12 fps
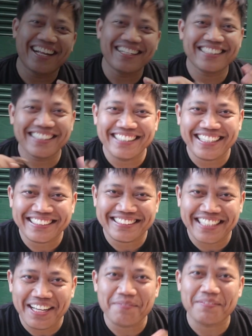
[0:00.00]
Until next
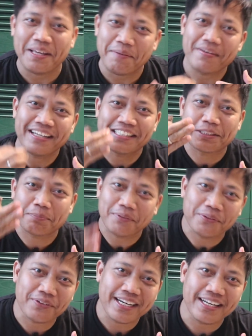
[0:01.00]
time, keep
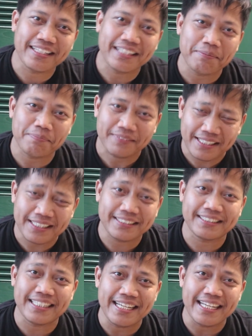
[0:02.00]
exploring, keep
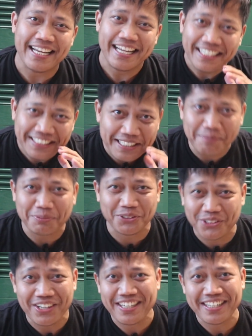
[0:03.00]
tasting, and keep
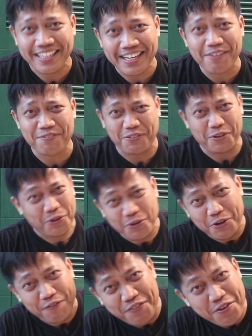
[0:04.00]
sharing the love for
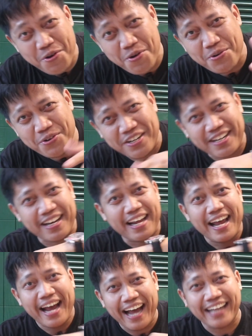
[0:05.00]
good food.
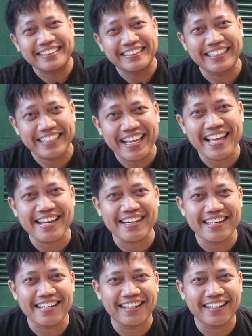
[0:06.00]
Until
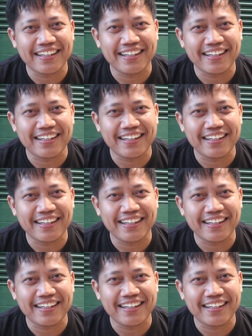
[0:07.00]
then,